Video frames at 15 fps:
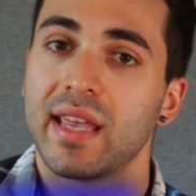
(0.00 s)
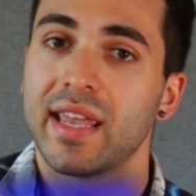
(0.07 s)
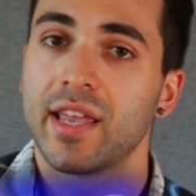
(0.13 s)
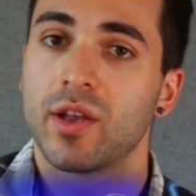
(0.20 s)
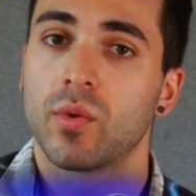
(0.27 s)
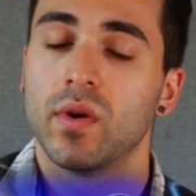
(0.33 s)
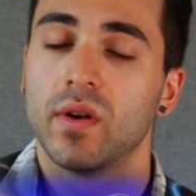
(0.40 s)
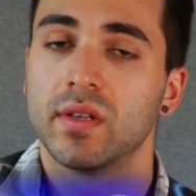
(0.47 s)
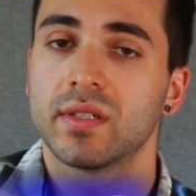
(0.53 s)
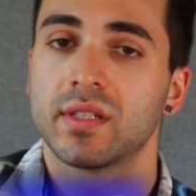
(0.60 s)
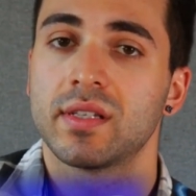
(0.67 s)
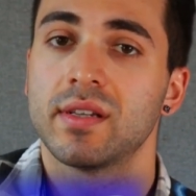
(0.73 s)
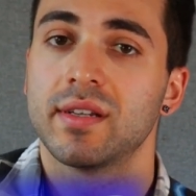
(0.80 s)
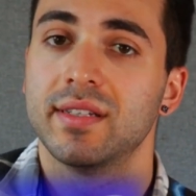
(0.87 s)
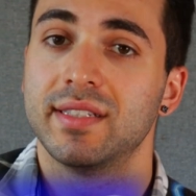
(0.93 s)

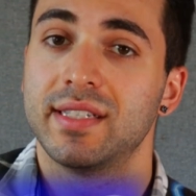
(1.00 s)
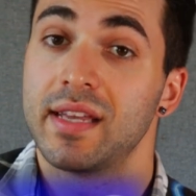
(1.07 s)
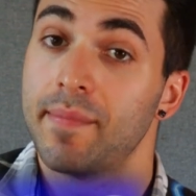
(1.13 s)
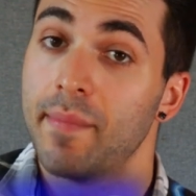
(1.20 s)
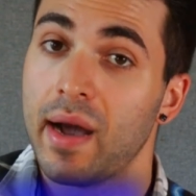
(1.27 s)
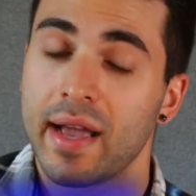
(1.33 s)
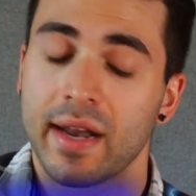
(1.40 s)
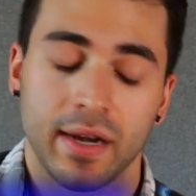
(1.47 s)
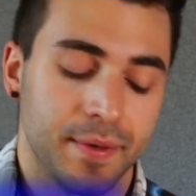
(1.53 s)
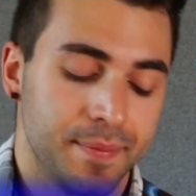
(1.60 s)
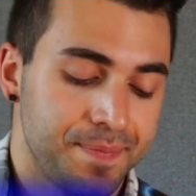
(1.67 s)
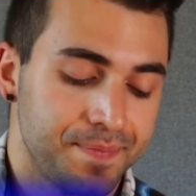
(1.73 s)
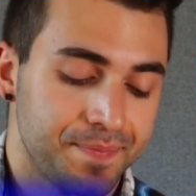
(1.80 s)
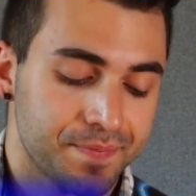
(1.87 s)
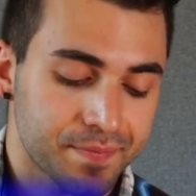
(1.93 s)
equals D minor.
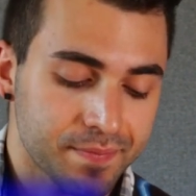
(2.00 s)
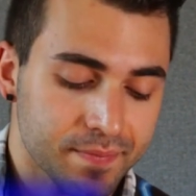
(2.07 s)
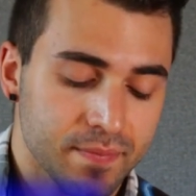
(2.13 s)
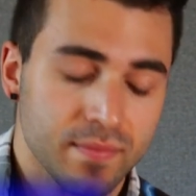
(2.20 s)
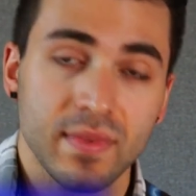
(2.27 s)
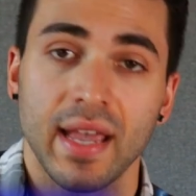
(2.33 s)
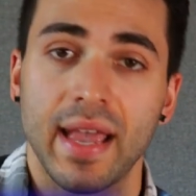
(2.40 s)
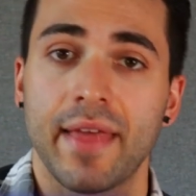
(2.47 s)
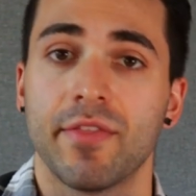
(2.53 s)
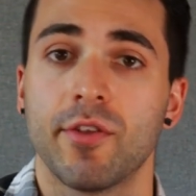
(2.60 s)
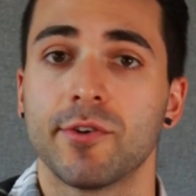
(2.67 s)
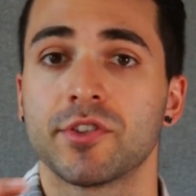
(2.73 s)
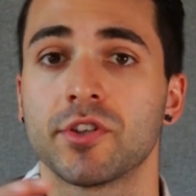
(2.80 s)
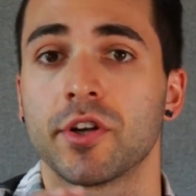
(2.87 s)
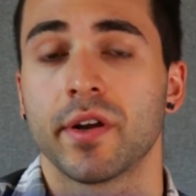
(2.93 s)
And
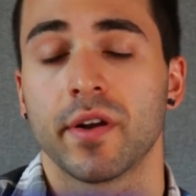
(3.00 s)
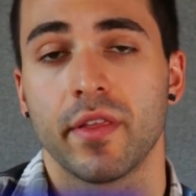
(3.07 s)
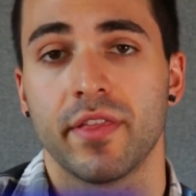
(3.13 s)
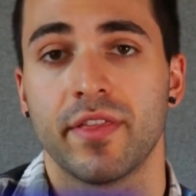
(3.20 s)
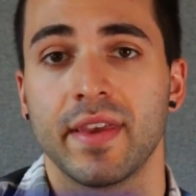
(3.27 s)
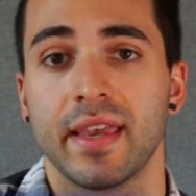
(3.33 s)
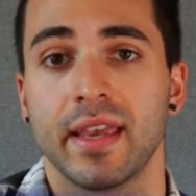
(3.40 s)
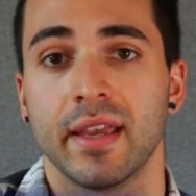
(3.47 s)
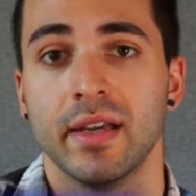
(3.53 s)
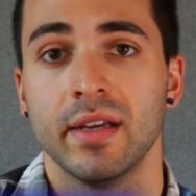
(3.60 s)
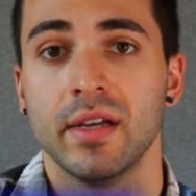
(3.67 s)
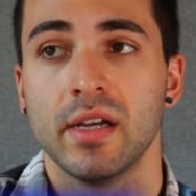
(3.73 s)
those are using